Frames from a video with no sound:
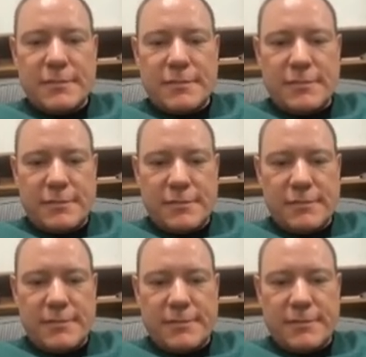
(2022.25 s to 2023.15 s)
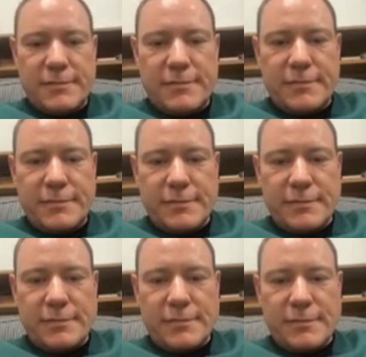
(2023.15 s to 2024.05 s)

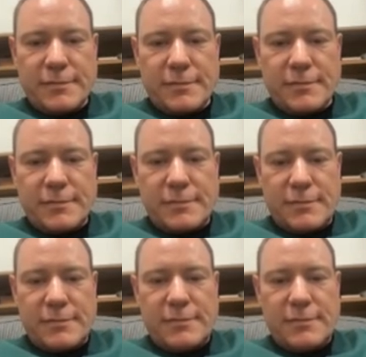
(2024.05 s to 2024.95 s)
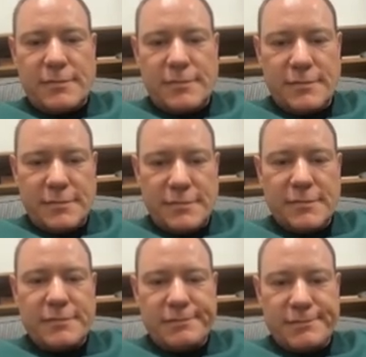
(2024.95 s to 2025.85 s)

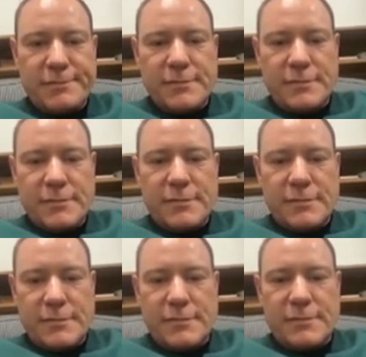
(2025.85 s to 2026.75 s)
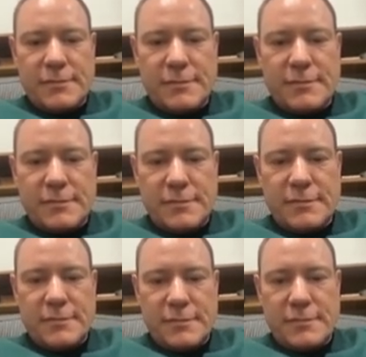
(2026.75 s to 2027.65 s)

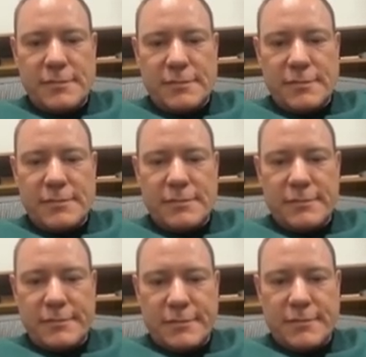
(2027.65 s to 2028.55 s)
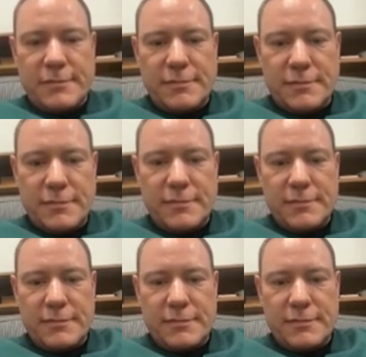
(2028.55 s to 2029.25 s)
(silent)